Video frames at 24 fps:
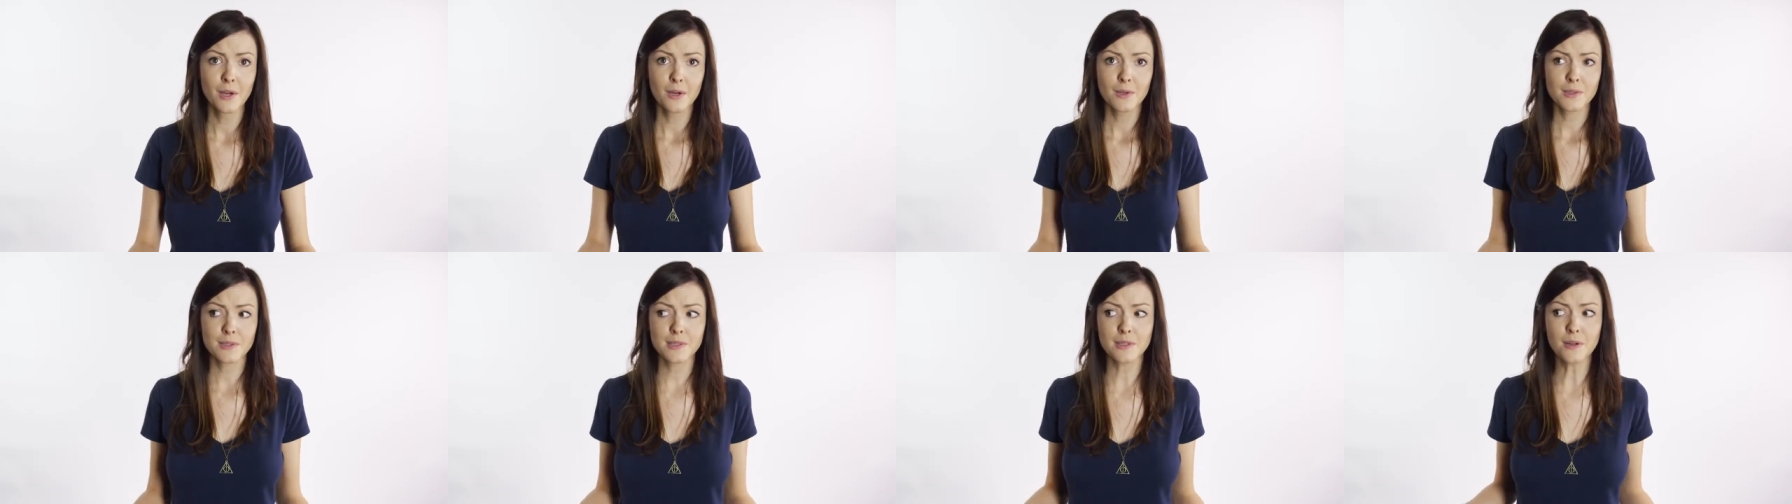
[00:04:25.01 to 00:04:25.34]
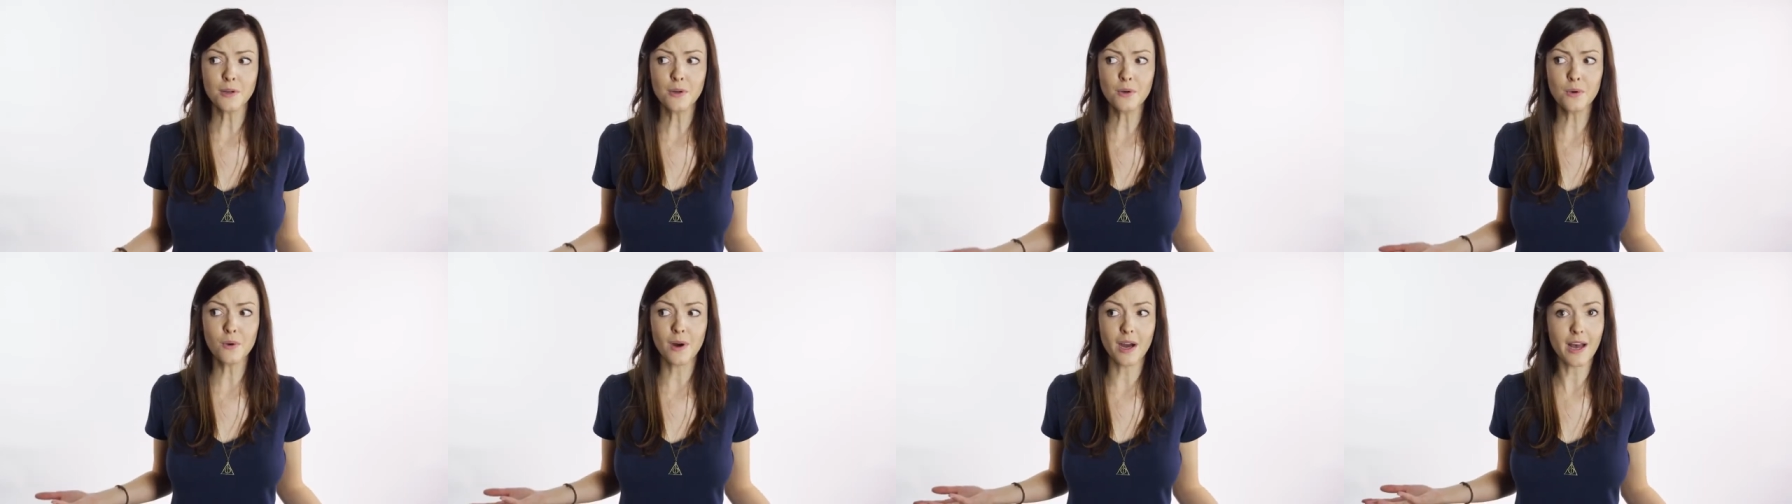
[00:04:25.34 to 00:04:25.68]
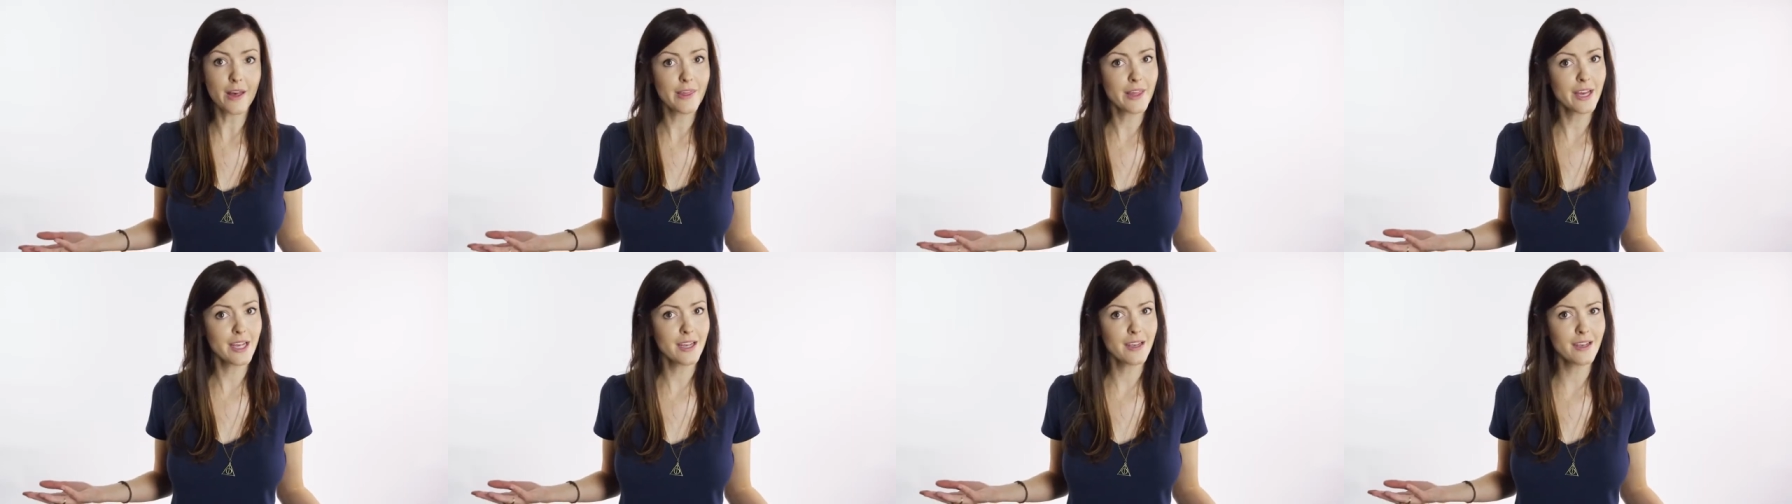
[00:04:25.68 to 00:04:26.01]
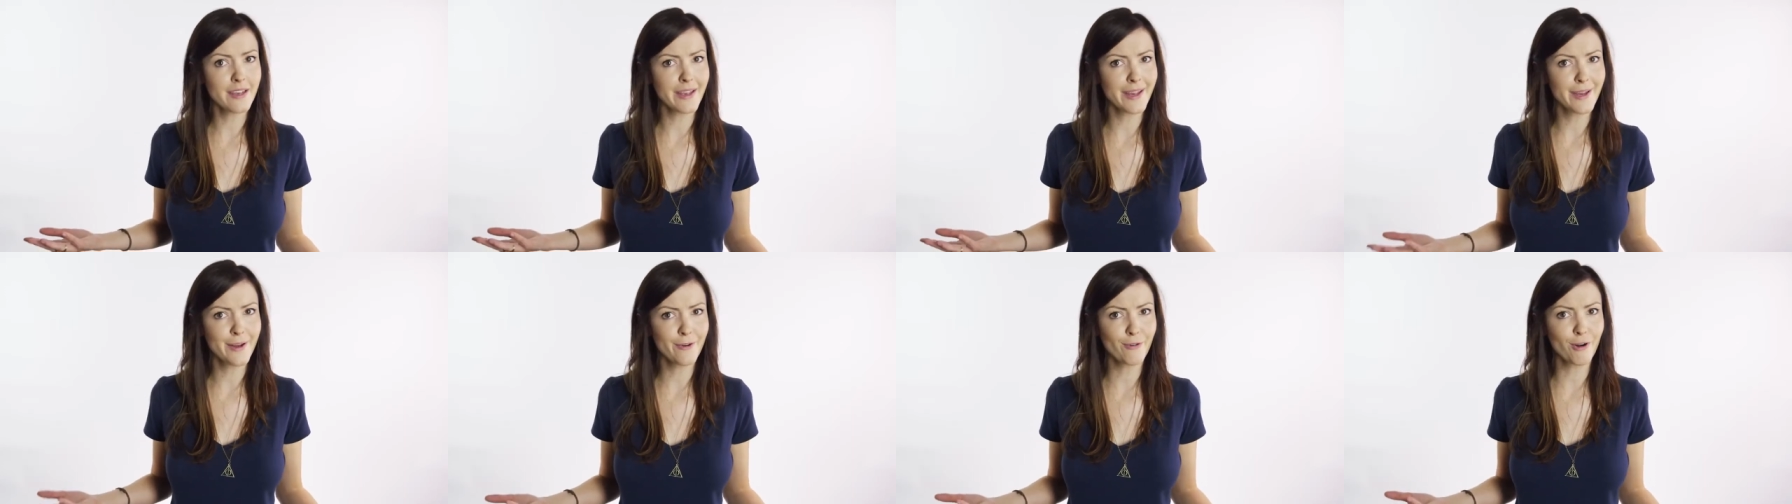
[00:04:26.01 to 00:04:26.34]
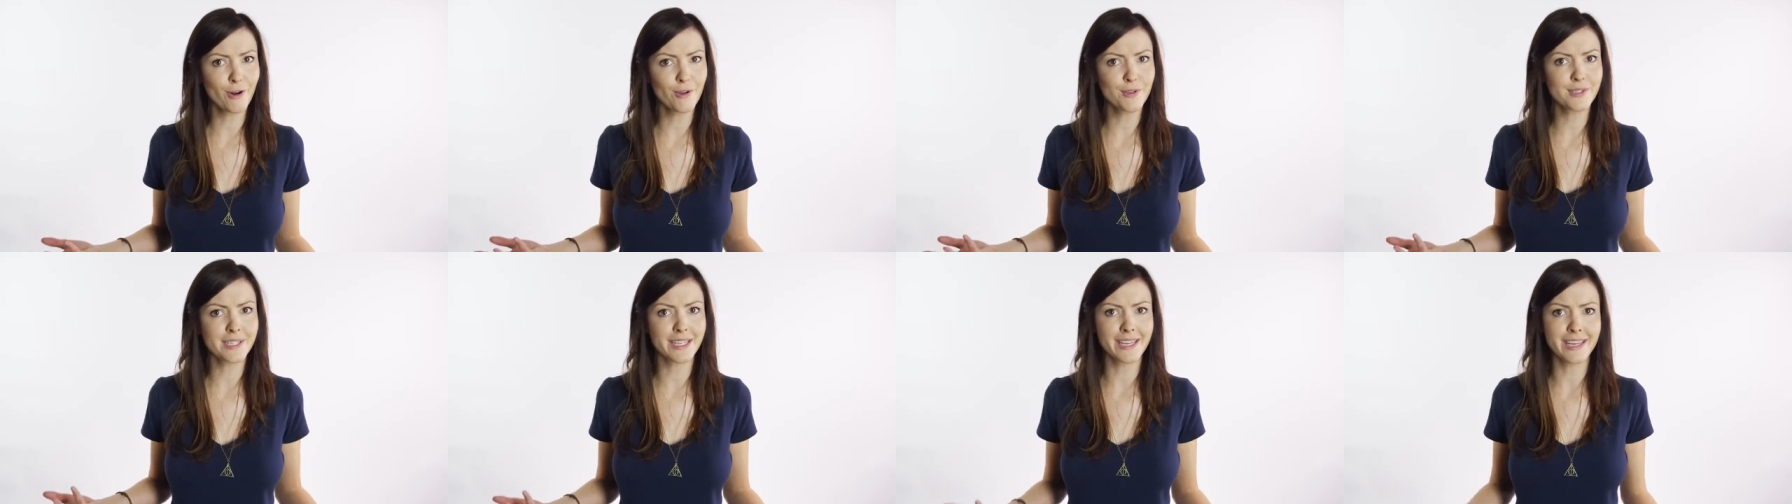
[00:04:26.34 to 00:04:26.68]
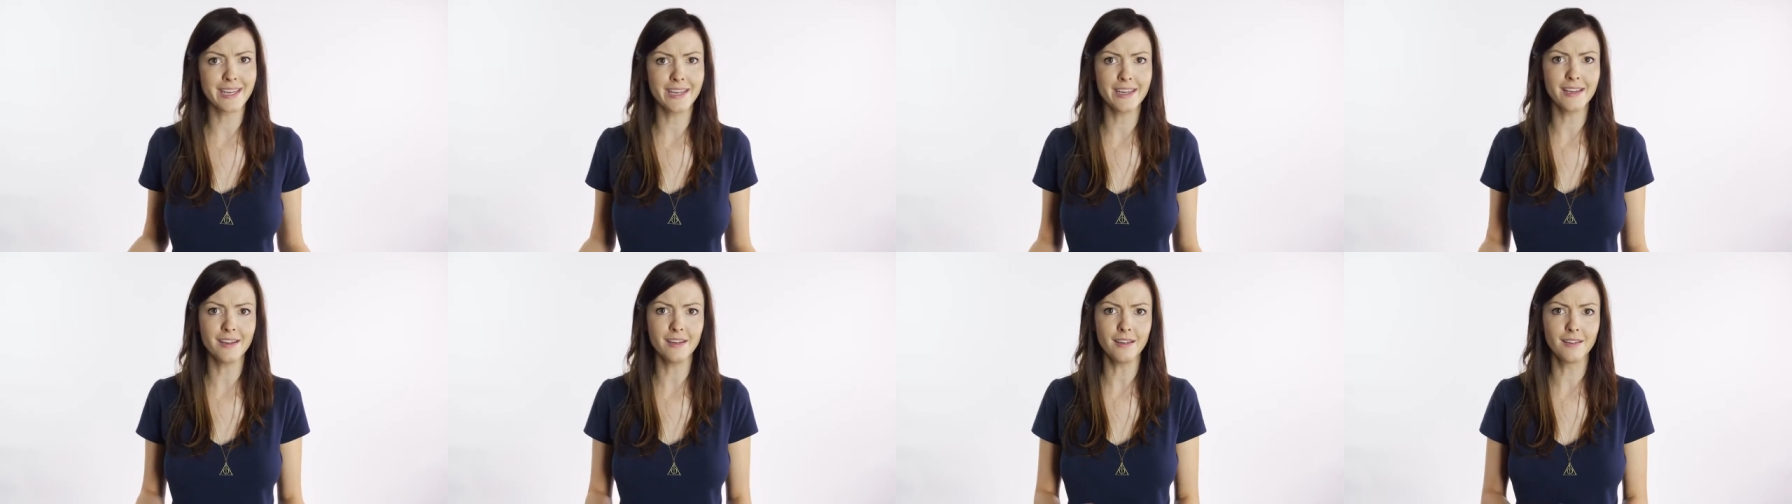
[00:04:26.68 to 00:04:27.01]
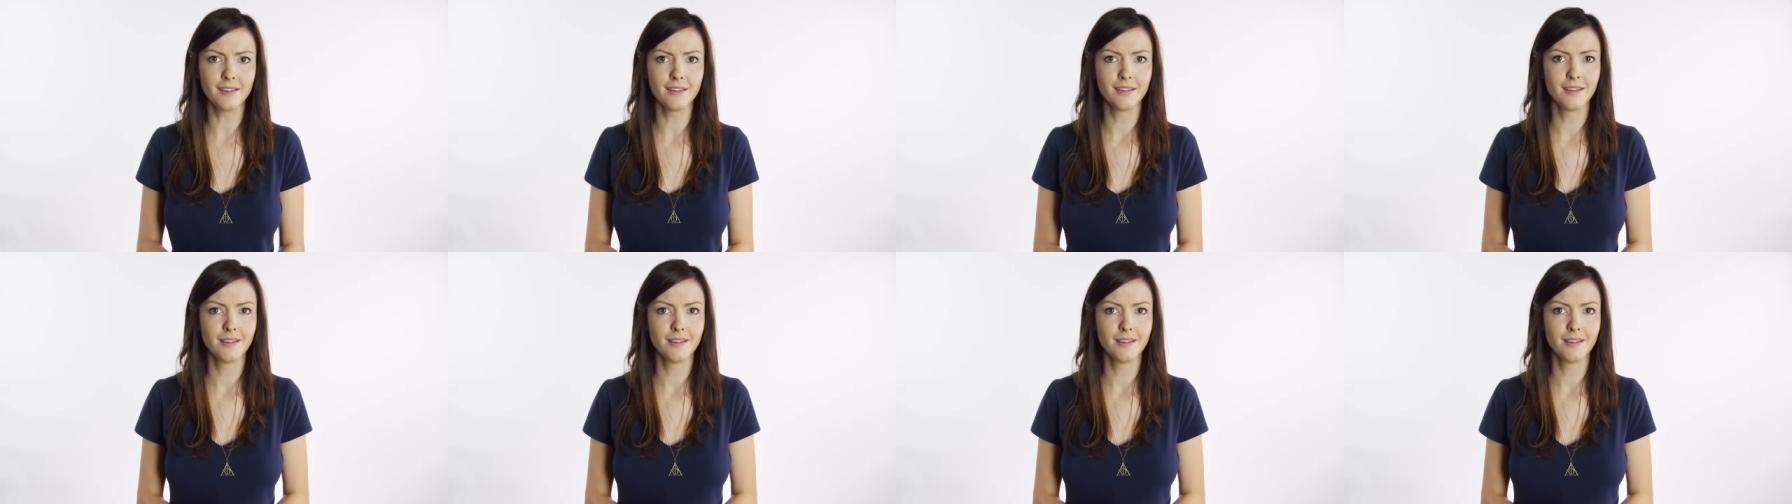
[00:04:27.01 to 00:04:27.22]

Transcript: So are they heroes here?